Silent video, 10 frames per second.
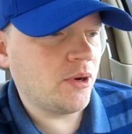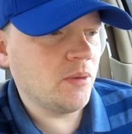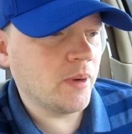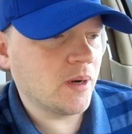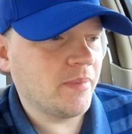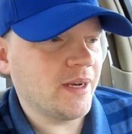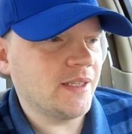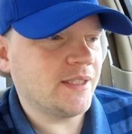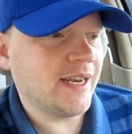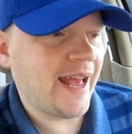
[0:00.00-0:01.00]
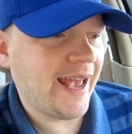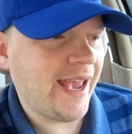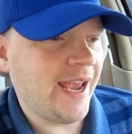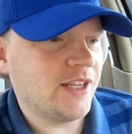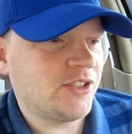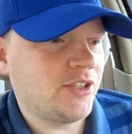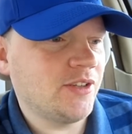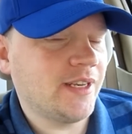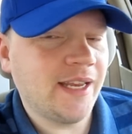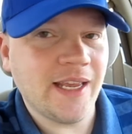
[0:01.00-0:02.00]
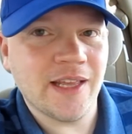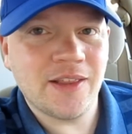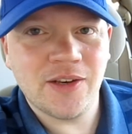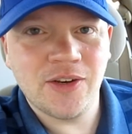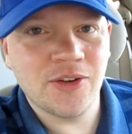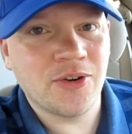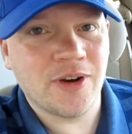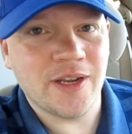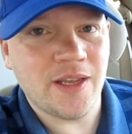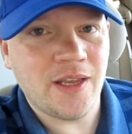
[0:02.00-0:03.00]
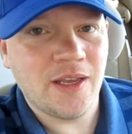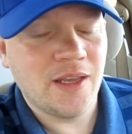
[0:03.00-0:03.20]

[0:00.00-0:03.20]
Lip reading: root beer, but it's enhanced to the 10th degree.